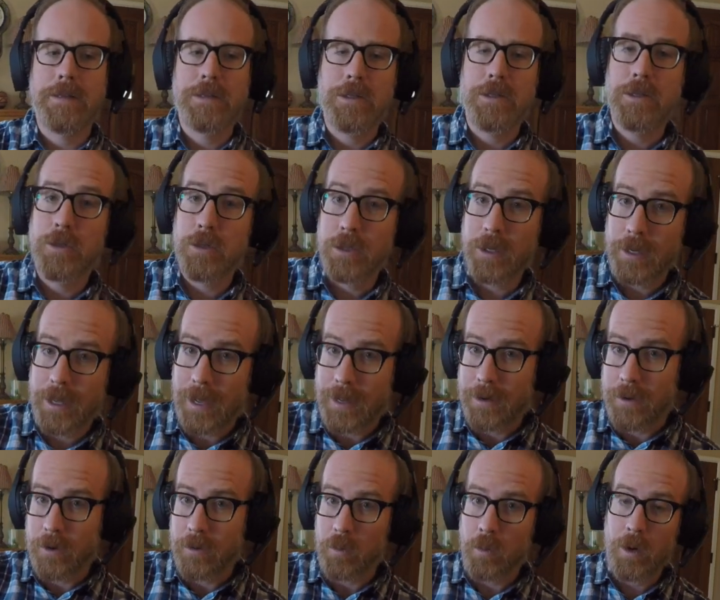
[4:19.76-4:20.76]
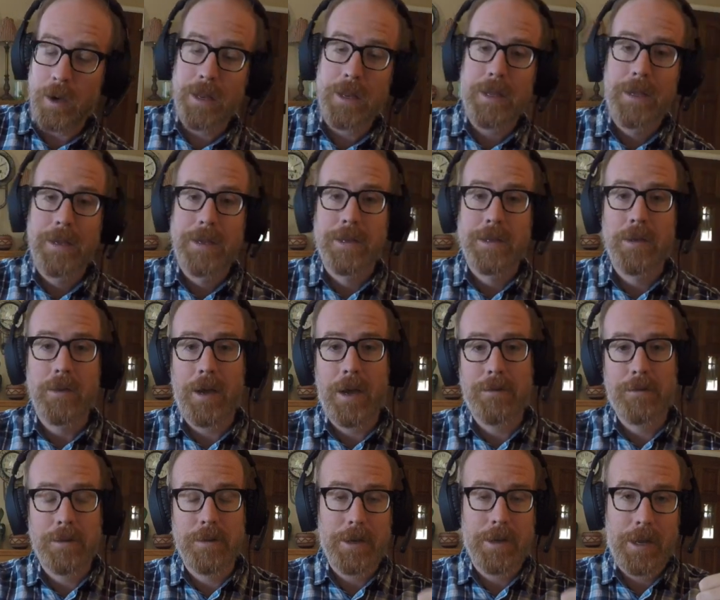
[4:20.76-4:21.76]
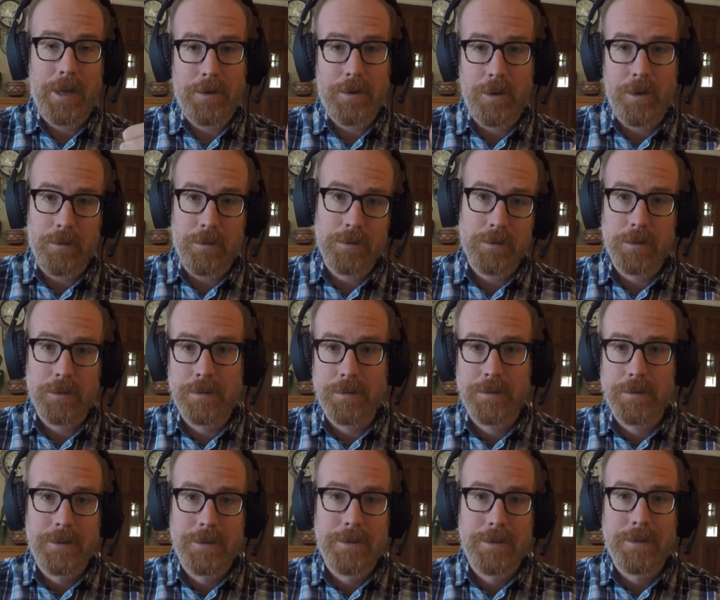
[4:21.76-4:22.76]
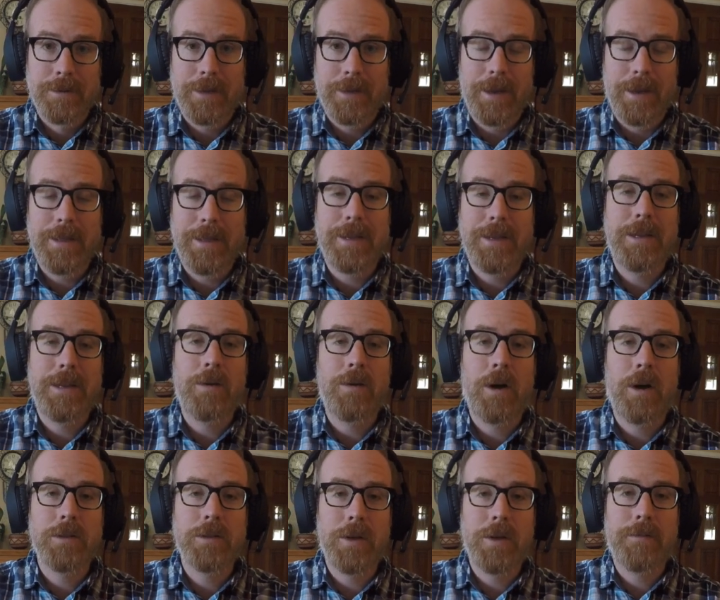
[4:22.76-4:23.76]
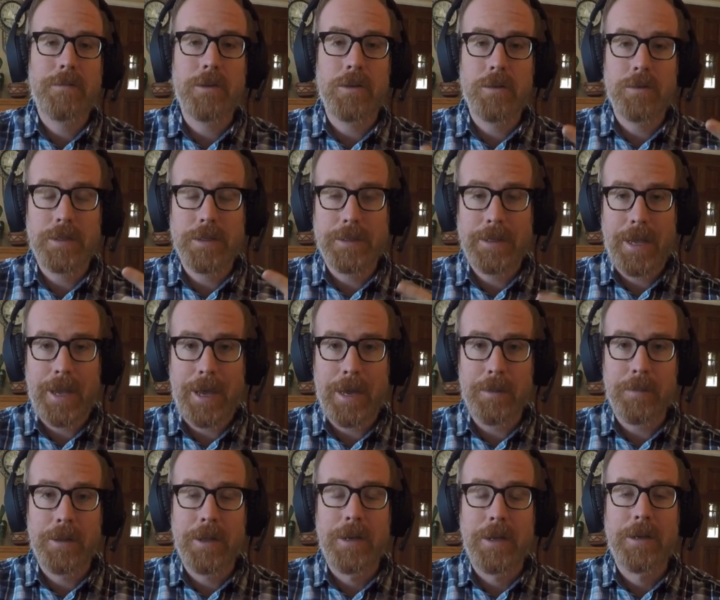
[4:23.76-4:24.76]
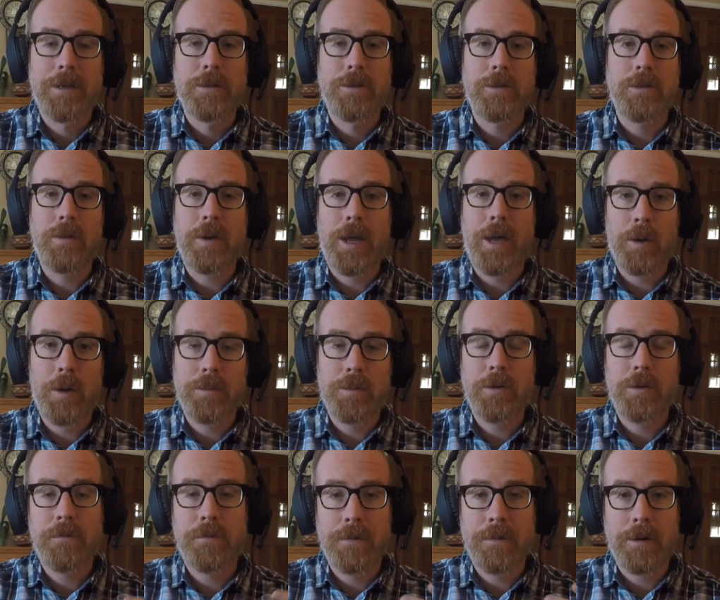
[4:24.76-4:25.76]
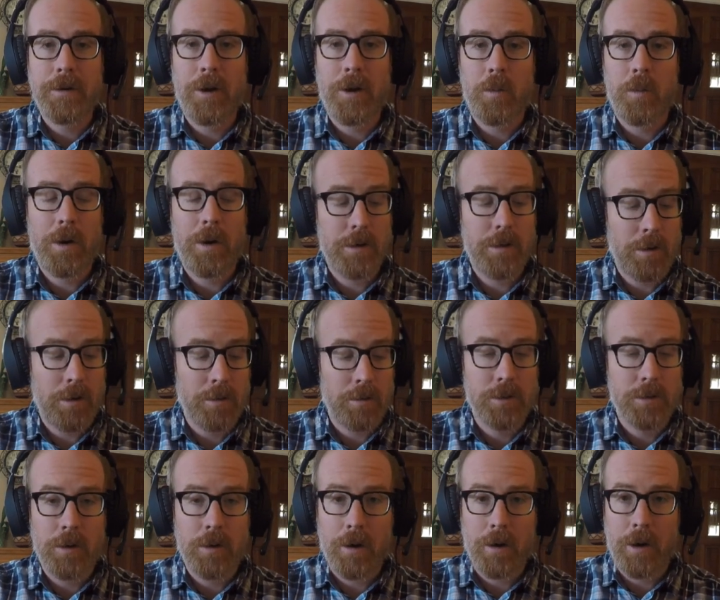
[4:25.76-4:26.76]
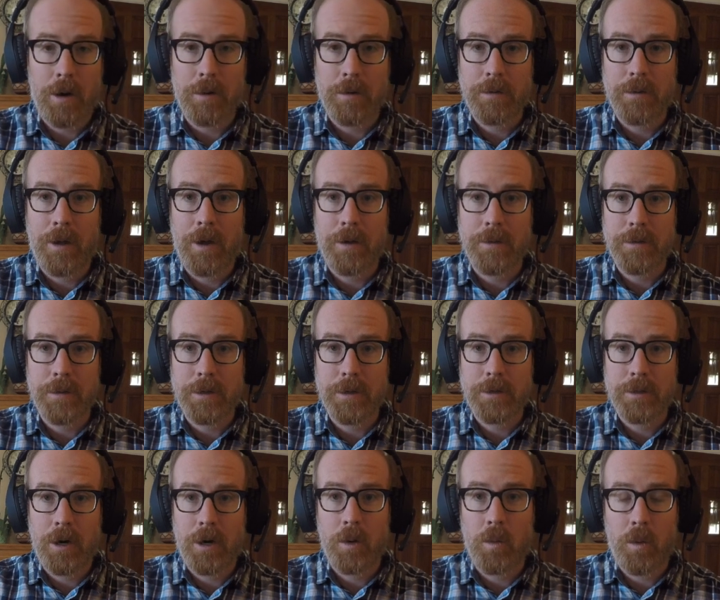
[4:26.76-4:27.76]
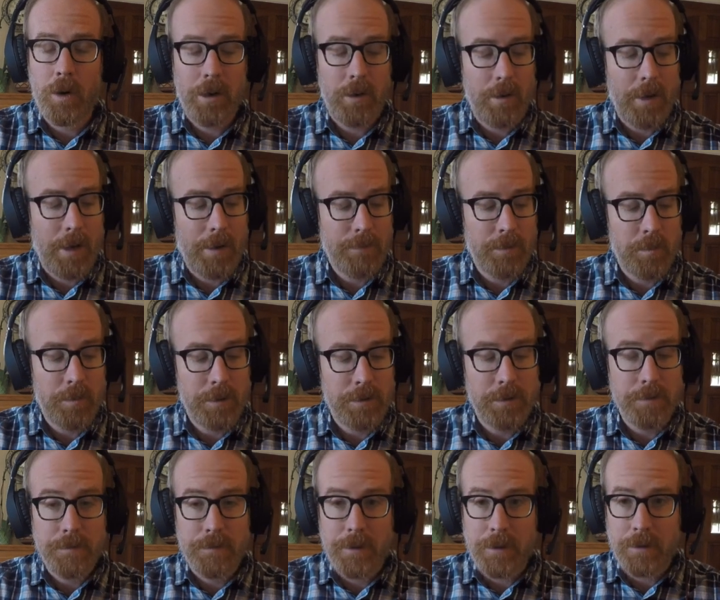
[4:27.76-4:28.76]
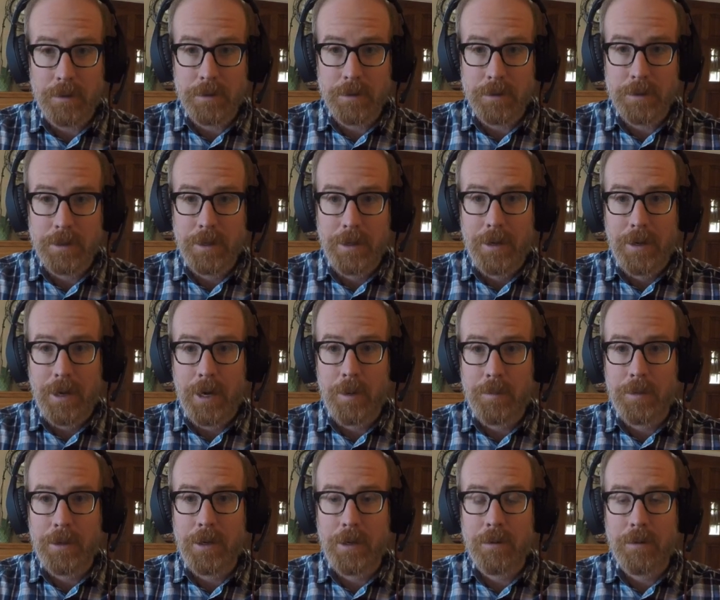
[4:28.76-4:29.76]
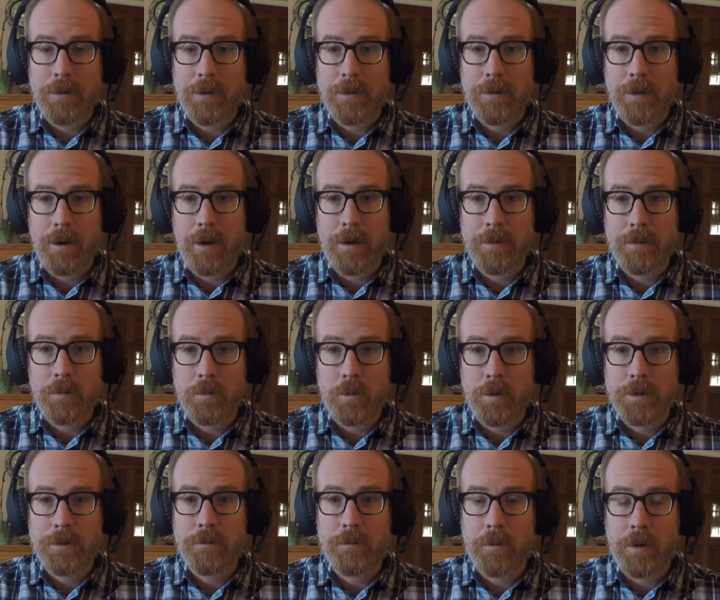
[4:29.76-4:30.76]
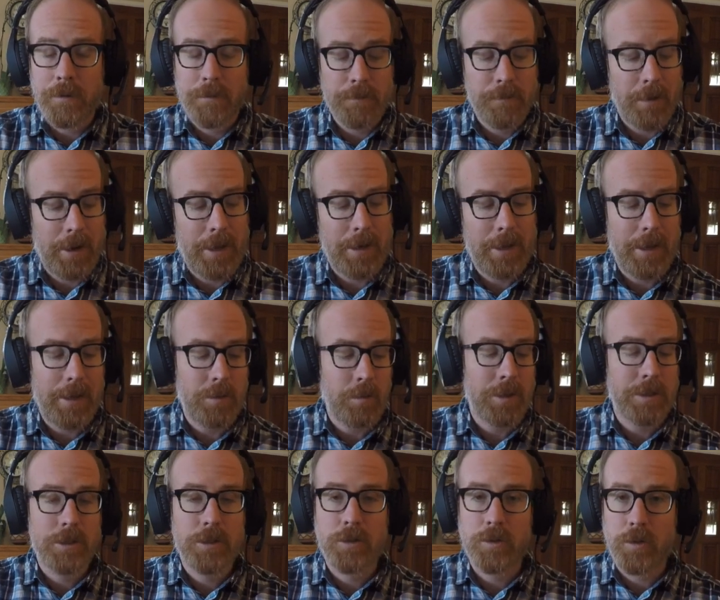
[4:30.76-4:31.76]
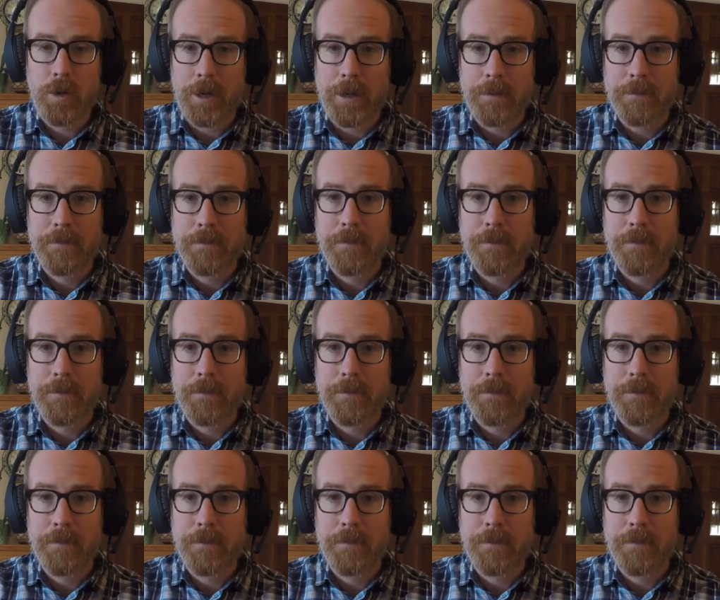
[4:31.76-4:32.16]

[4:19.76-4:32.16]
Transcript: to look at here. One, you have to look at the notes. Okay, then you also have to use the tab to help you figure out where the notes are on, on the guitar, where you have to put your fingers up here and on what, what fret and what string.